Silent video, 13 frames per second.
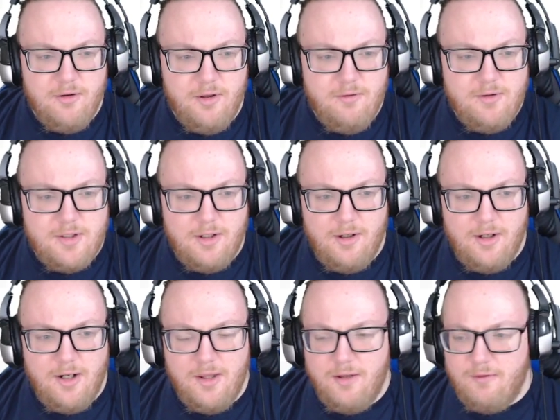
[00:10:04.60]
so those
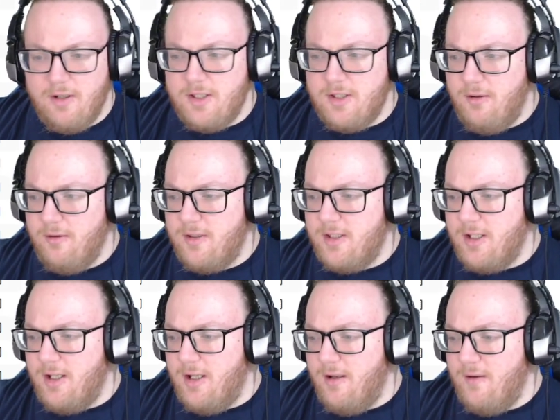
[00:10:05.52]
are the results
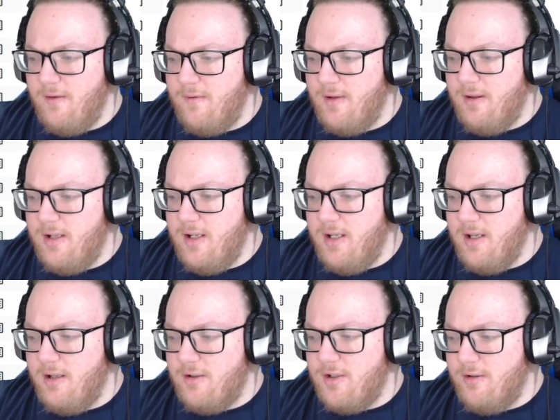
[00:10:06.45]
of
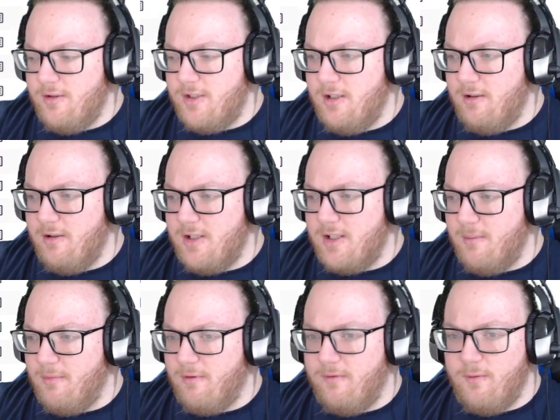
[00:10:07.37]
the Chill Series
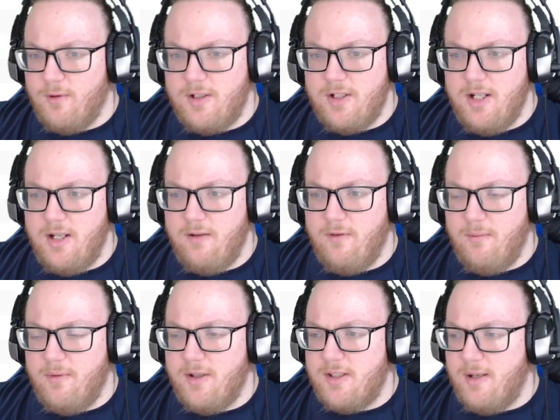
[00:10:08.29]
number fourteen
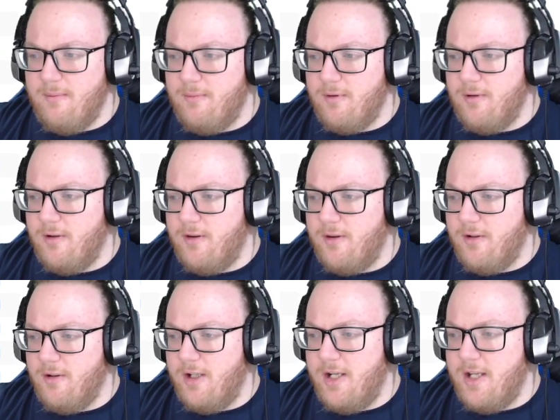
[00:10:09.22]
from December
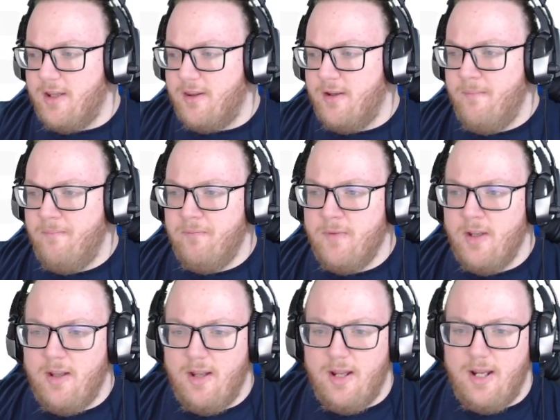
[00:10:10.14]
thirtieth.
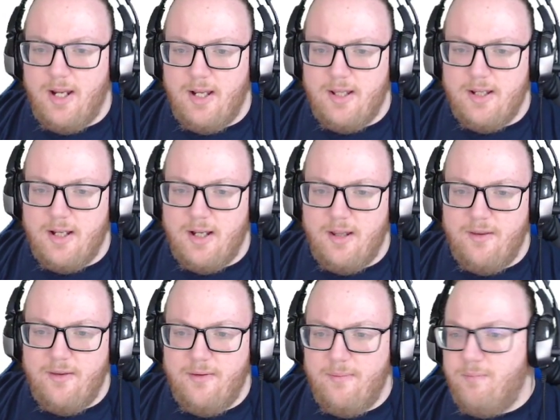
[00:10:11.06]
And
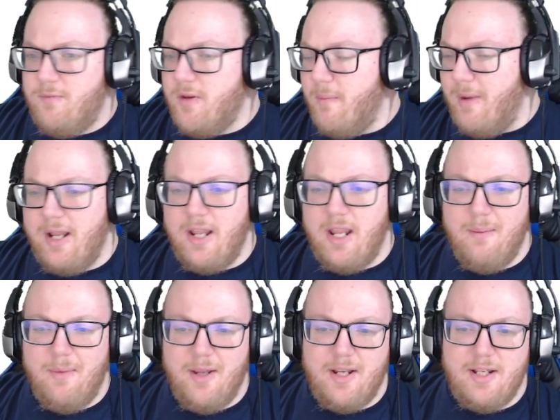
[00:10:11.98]
uh, the
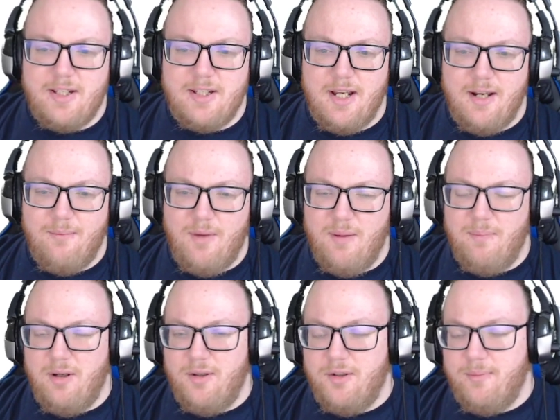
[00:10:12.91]
metagame, like I said, might
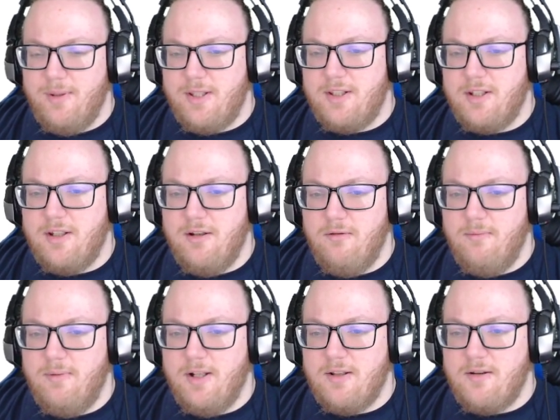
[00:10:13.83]
be a little bit
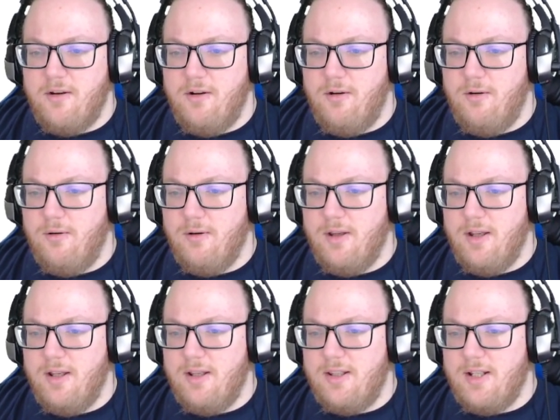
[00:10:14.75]
skewed because of the whole
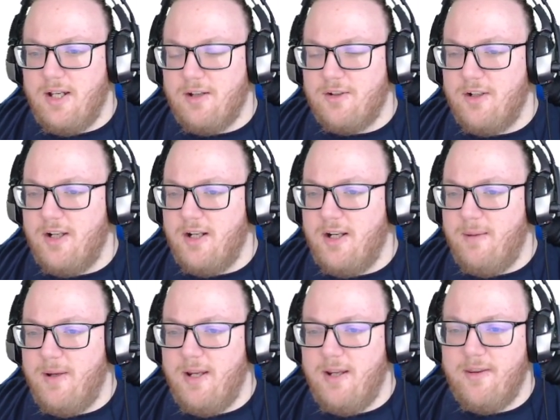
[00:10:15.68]
Zacian A D
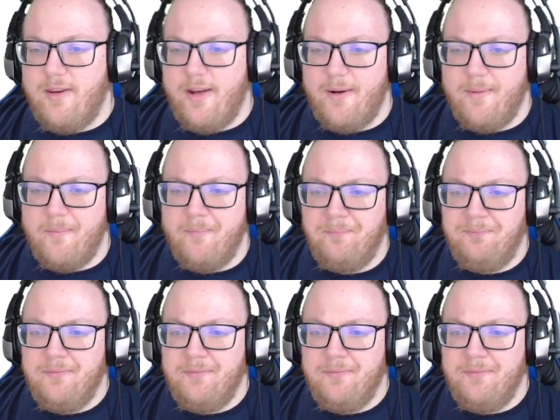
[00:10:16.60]
P thing.